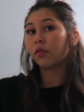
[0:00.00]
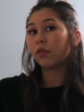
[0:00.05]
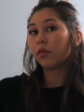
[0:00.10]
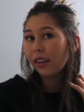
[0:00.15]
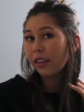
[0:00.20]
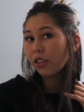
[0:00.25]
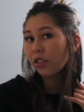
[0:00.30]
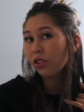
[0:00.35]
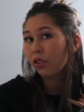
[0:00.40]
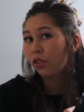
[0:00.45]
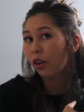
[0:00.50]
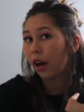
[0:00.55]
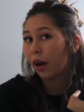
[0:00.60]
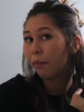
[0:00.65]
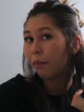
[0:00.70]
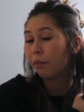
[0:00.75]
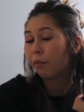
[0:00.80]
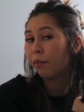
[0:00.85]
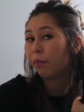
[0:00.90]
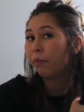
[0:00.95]
I like to
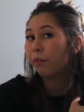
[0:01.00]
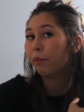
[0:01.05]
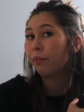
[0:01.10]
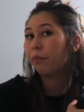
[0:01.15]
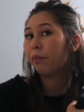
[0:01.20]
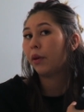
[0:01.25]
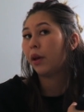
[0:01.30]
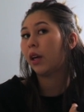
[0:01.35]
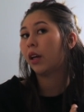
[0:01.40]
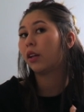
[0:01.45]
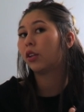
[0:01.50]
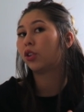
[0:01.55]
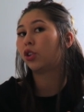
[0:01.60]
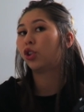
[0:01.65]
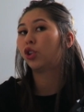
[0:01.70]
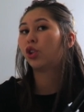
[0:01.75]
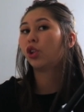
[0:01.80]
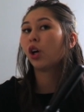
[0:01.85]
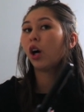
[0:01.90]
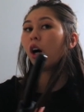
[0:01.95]
grab big
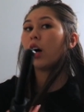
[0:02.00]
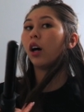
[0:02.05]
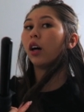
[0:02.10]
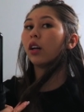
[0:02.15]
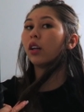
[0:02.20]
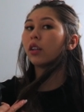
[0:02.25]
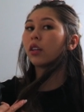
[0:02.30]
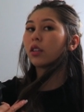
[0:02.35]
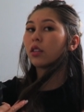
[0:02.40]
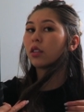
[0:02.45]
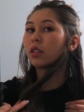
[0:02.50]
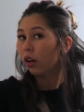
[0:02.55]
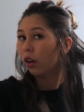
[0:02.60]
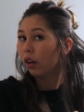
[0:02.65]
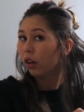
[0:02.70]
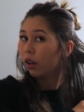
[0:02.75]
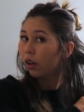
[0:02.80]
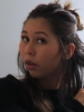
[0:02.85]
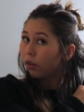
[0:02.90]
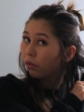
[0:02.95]
chunks
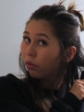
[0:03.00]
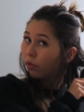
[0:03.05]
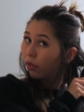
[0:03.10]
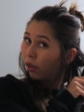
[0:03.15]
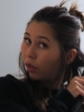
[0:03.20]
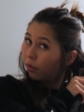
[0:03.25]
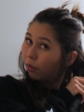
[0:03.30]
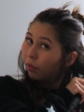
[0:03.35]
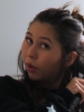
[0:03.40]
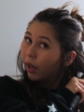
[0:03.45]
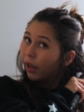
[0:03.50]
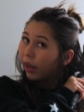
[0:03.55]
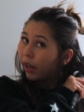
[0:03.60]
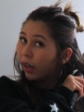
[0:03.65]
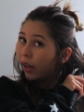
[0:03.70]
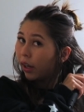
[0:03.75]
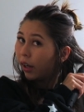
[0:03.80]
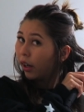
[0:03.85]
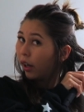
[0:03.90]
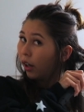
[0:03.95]
of my
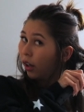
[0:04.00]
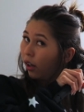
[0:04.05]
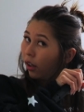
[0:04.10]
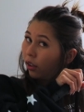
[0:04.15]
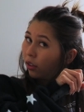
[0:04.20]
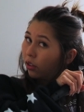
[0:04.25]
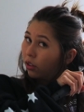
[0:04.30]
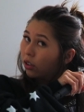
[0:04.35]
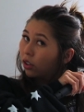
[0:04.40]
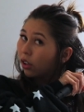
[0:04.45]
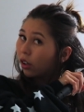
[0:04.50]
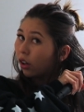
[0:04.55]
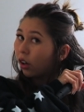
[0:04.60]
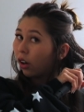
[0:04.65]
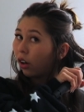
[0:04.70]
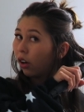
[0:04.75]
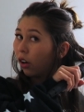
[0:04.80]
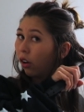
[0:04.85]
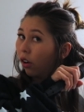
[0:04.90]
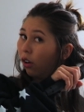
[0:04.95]
hair to
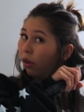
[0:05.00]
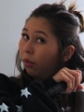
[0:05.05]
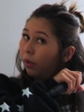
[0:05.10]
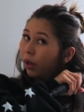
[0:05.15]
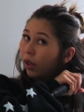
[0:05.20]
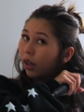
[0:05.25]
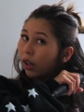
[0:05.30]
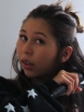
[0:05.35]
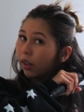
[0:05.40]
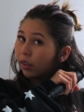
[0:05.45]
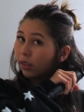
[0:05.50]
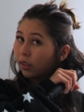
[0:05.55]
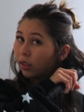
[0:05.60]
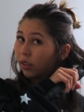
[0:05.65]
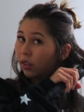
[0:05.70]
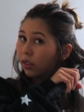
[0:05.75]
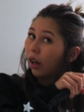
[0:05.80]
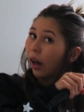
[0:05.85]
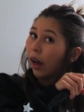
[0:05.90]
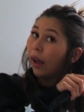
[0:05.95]
curl
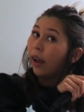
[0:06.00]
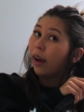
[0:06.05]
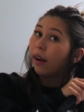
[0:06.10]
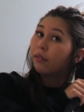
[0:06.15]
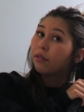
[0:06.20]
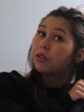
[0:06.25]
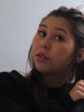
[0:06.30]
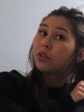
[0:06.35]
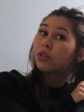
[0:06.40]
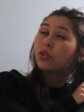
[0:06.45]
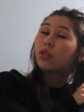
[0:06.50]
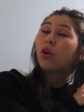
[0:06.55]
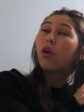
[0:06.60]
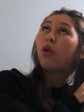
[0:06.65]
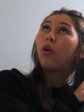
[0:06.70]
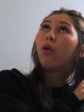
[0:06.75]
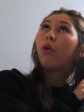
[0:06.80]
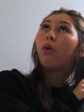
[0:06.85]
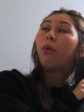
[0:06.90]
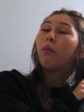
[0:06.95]
because I have
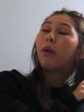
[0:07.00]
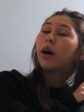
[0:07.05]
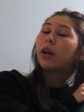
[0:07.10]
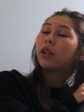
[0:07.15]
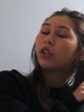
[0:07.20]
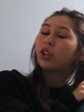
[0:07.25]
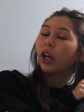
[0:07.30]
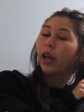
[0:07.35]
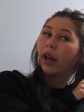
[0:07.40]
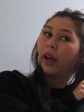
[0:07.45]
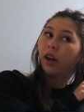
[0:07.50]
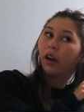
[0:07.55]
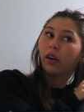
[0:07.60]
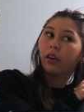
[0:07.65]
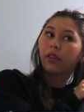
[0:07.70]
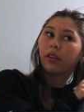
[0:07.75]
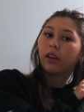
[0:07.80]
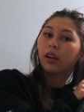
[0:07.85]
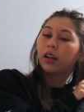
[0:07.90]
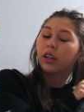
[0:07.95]
so much
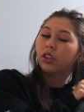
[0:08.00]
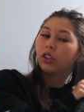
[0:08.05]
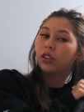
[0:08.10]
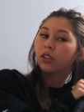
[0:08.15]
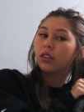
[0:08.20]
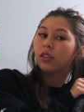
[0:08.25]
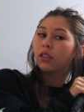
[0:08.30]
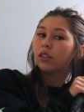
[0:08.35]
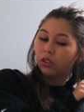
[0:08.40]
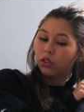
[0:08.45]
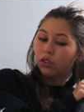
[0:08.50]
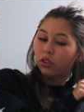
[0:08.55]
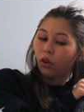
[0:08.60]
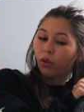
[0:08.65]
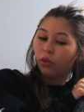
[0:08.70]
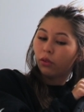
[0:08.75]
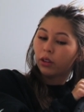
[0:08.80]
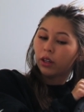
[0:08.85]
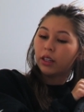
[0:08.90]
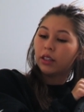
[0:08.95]
hair that I just
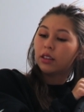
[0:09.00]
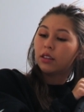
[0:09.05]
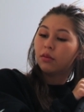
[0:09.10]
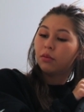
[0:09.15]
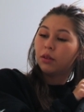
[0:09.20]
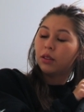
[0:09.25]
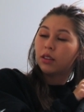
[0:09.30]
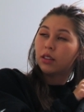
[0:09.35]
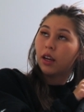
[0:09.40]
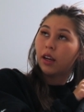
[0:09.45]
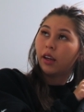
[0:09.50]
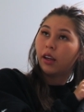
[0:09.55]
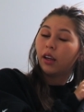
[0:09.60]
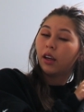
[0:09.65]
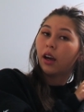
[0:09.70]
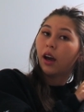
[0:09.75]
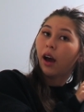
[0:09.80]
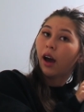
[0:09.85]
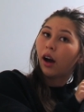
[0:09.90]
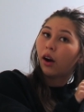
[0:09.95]
don't like to be
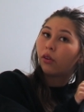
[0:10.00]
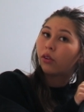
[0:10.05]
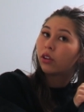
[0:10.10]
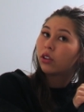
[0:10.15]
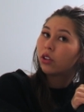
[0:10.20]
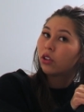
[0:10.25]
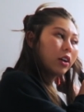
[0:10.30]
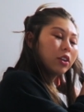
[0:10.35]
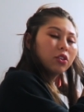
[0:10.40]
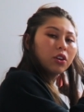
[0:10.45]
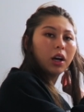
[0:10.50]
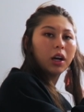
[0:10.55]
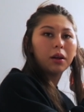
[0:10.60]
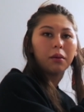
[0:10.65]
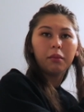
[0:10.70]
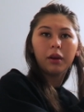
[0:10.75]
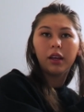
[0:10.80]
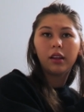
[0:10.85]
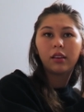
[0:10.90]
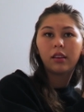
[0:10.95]
taking hours. So I try
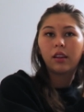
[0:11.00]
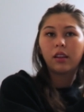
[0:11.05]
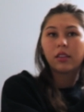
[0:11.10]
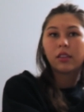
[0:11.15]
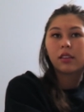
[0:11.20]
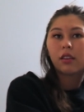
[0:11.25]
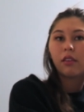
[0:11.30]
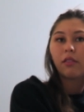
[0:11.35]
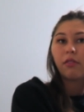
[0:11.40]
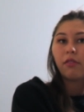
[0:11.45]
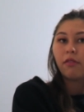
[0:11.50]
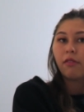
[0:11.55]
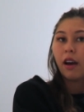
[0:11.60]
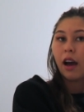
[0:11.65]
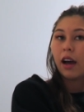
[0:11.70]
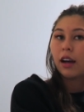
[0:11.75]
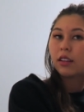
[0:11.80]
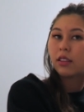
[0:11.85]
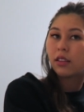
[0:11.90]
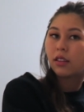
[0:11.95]
to make this the
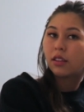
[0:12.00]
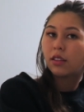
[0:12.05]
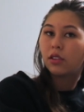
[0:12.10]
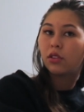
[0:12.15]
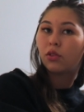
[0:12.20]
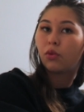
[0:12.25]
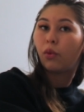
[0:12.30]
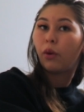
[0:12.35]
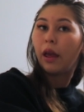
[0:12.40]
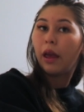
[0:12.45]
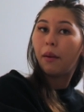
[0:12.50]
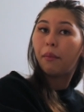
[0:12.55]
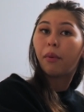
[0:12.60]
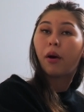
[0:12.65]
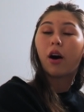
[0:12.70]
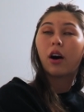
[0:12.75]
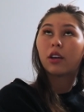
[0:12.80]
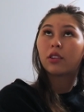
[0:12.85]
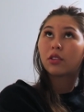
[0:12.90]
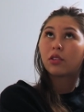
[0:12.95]
fastest way
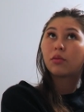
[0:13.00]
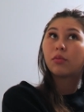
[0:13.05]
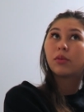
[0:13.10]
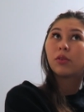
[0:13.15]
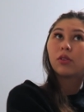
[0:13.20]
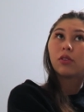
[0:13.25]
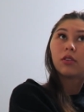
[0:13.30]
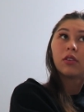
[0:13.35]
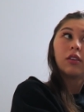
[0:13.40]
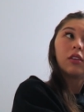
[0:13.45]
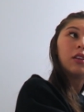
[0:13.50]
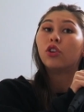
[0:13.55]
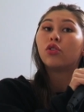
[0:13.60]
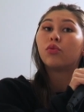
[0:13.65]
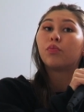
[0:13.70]
possible.